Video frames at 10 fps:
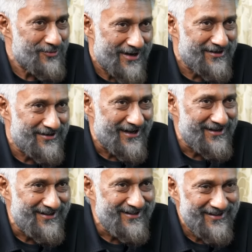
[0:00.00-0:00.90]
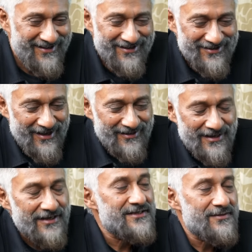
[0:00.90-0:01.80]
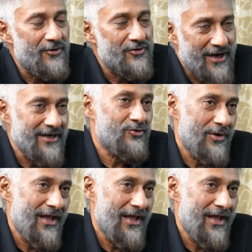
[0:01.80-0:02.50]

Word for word: to end in Delhi. Right. And that is about right to